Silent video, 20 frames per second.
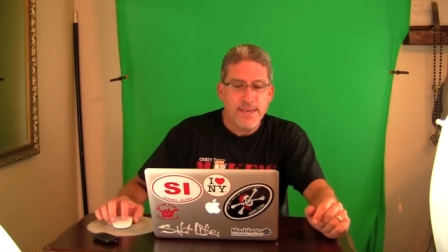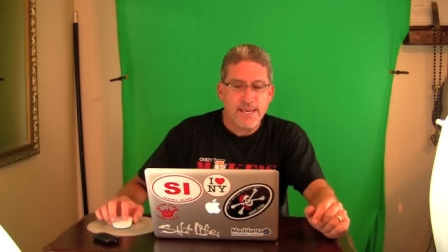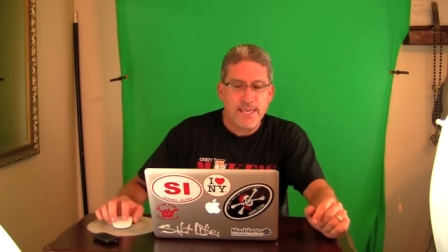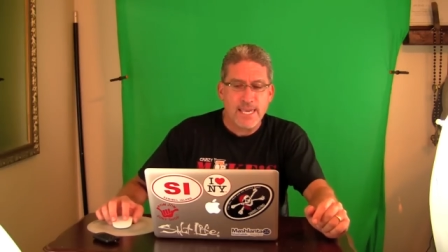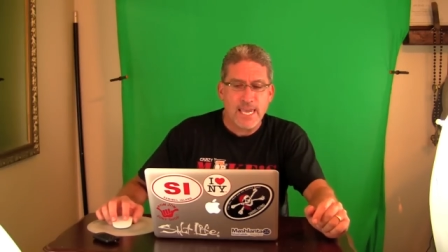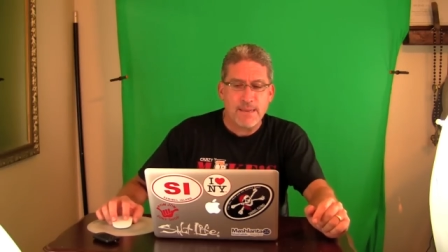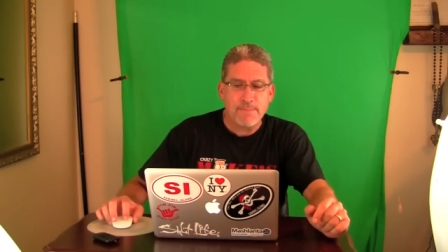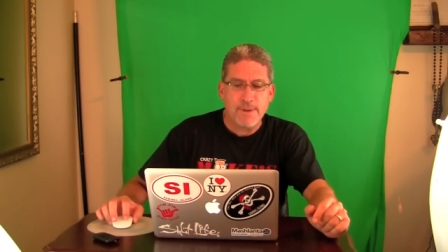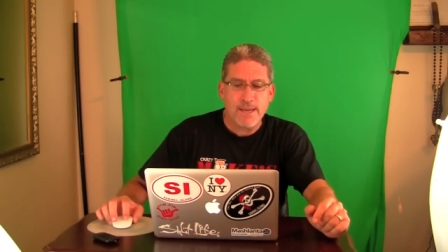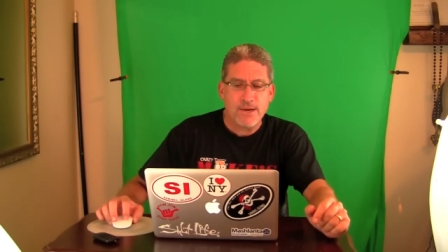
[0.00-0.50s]
that
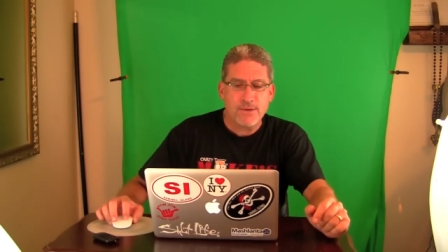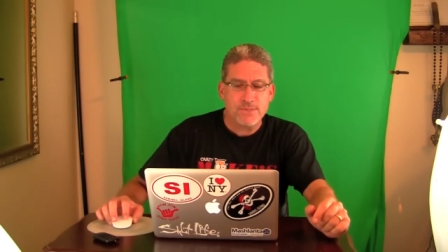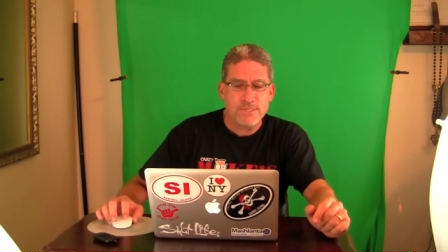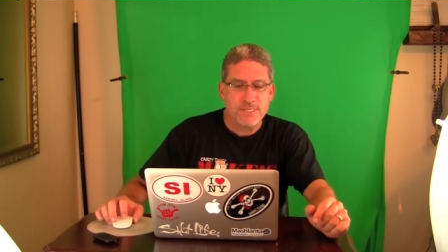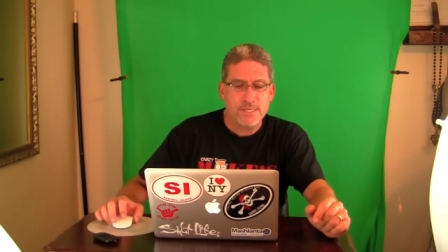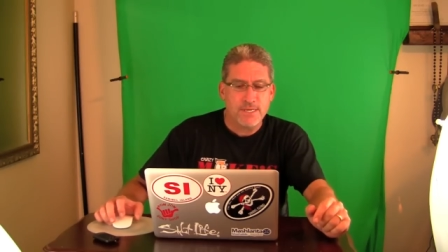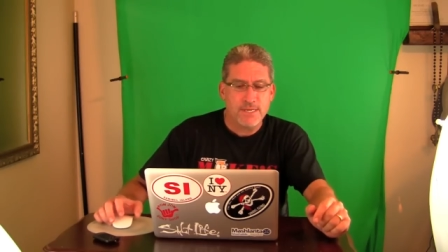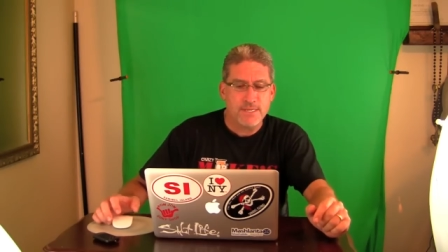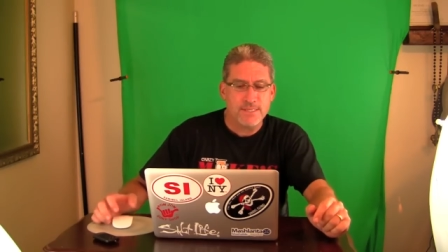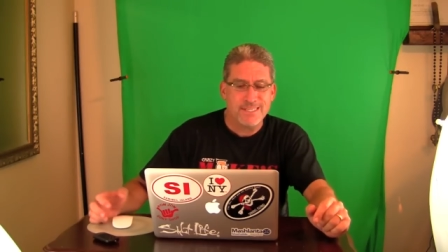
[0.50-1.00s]
came
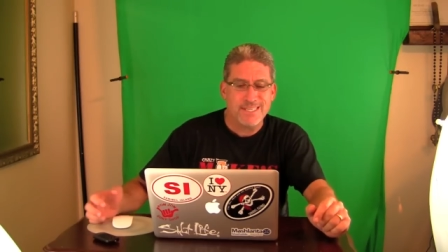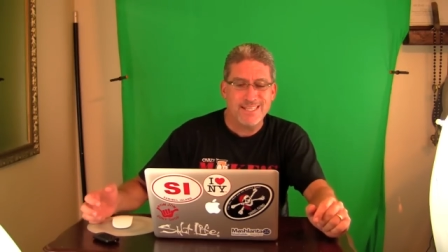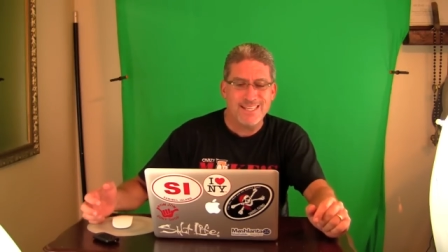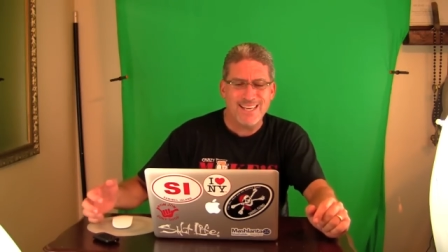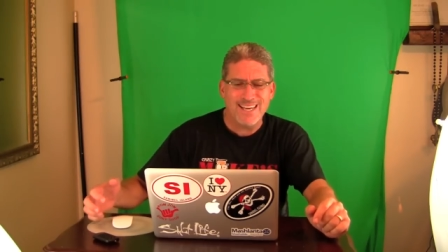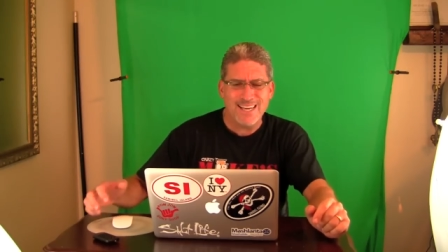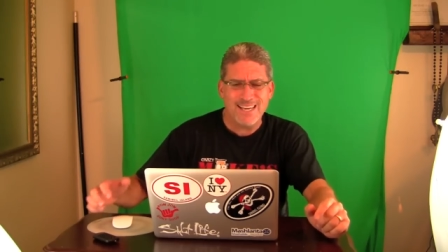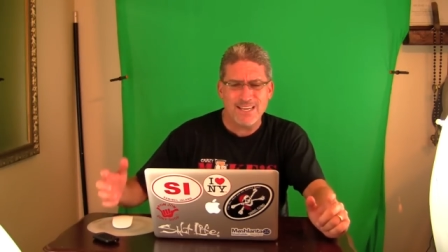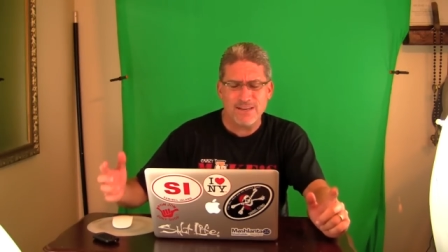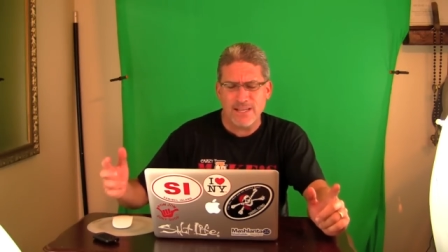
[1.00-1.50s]
out uh,
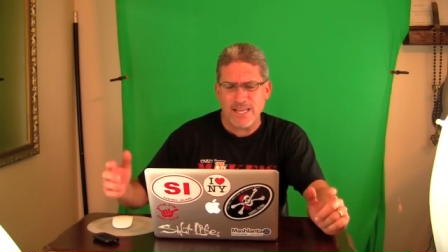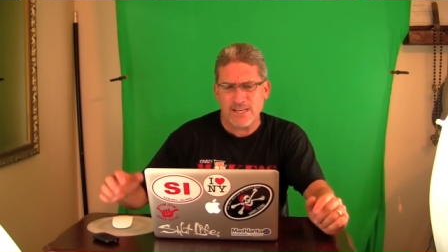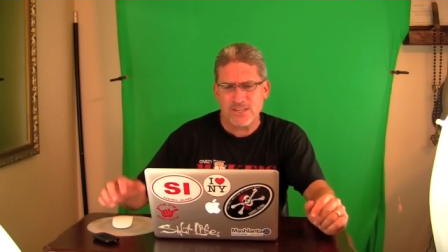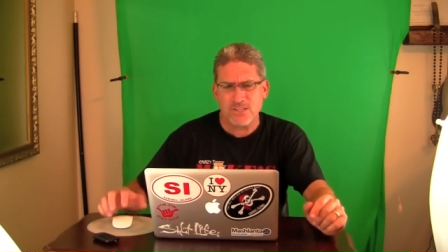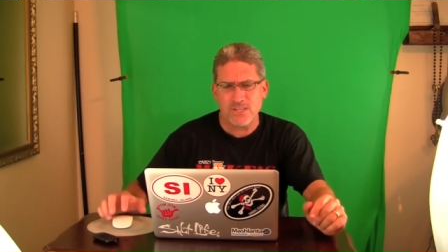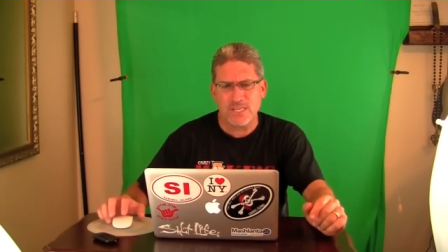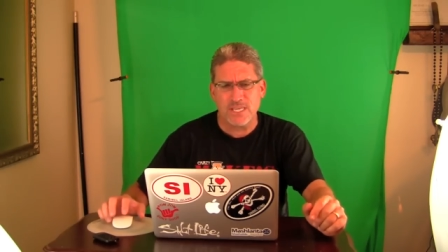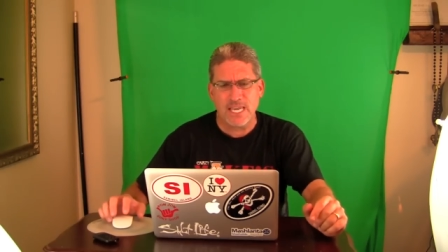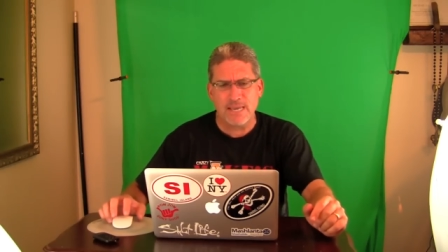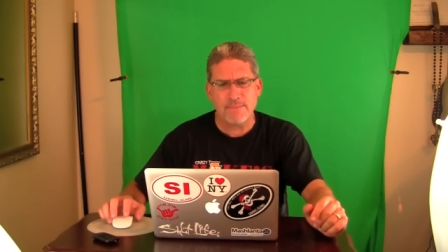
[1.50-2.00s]
today. It
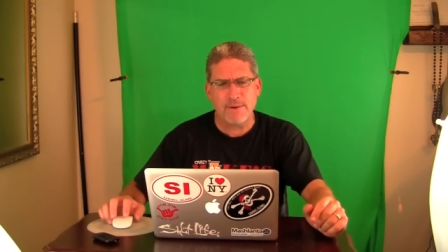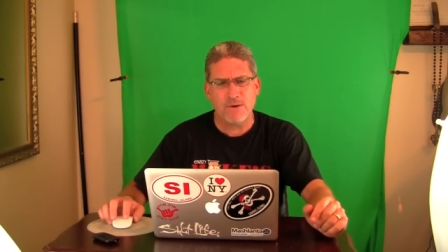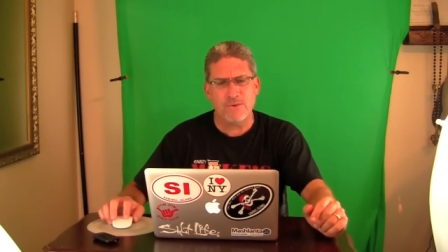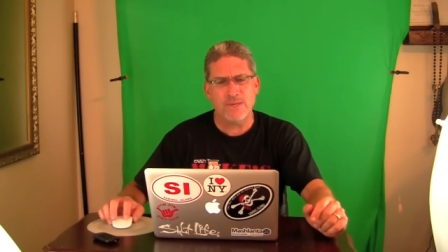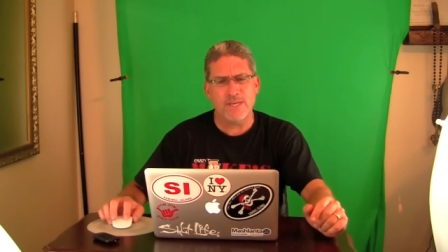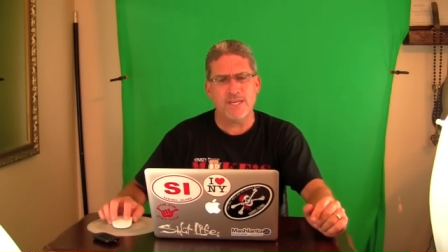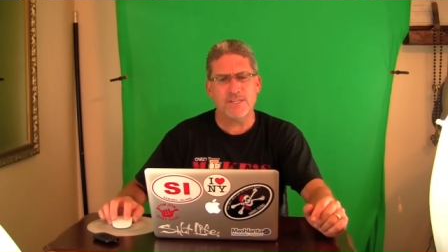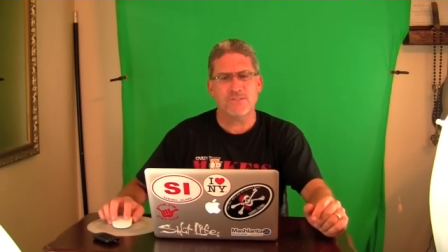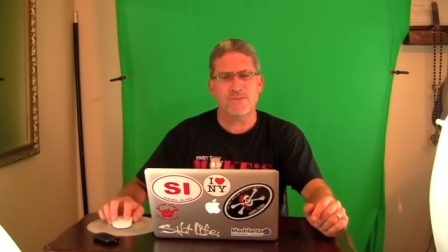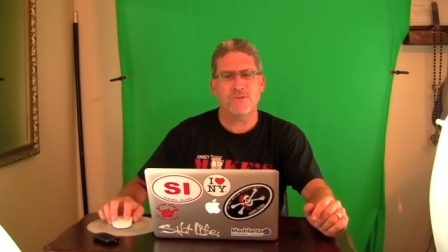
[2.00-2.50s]
actually came
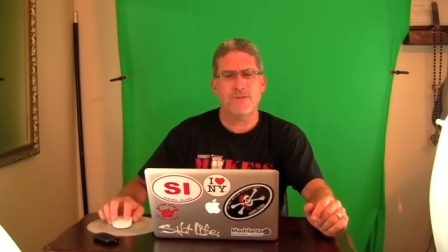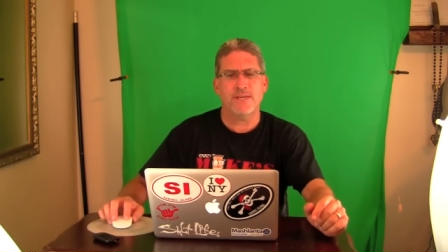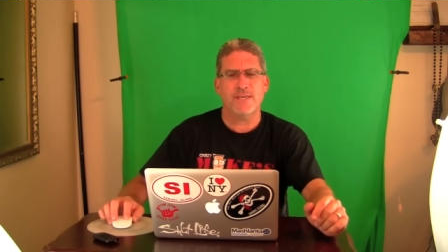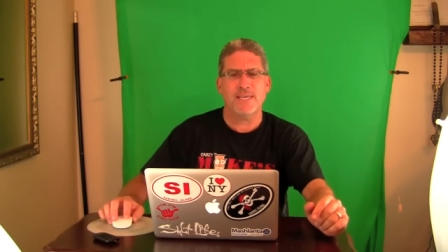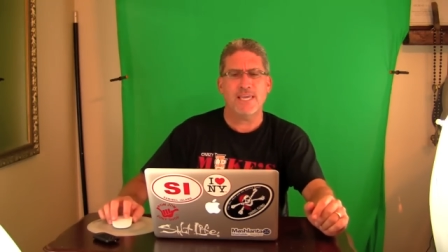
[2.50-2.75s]
out yesterday.